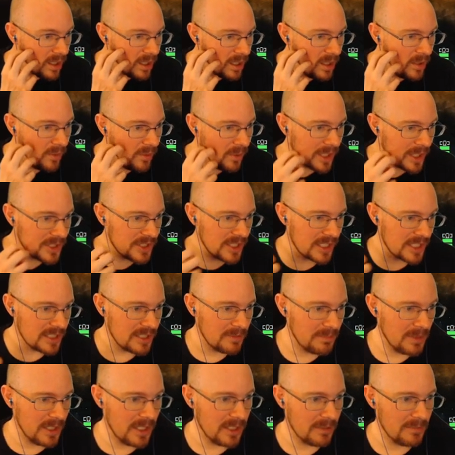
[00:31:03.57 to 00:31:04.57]
watch
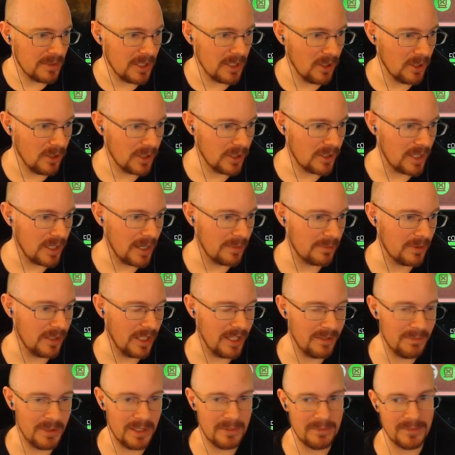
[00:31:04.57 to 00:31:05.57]
exit beacon be holy crap
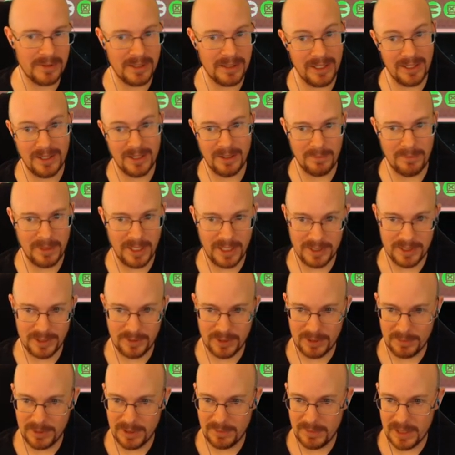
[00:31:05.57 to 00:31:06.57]
Glaive Beam. Oh man, that
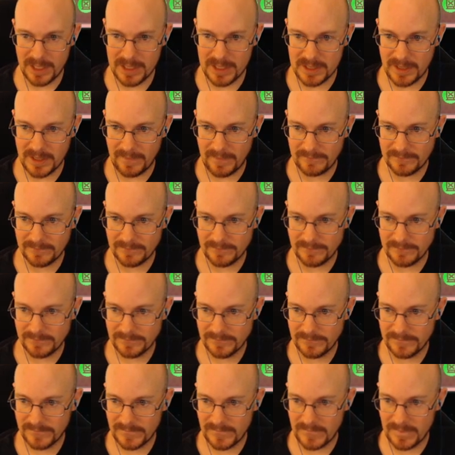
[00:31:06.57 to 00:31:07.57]
would have been amazing.
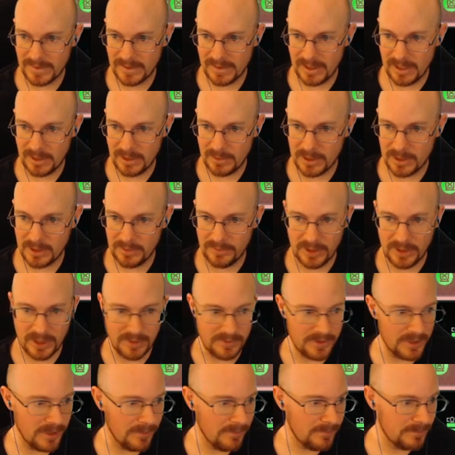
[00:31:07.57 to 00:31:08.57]
I would have
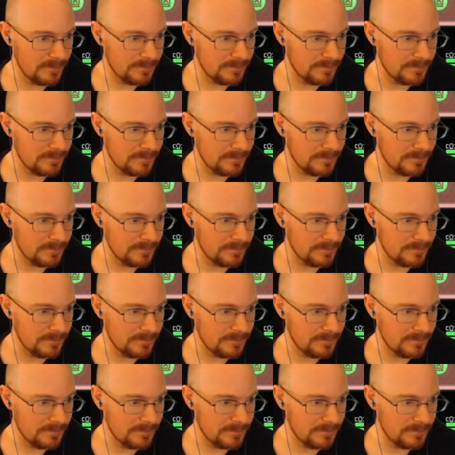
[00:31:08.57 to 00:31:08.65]
loved it.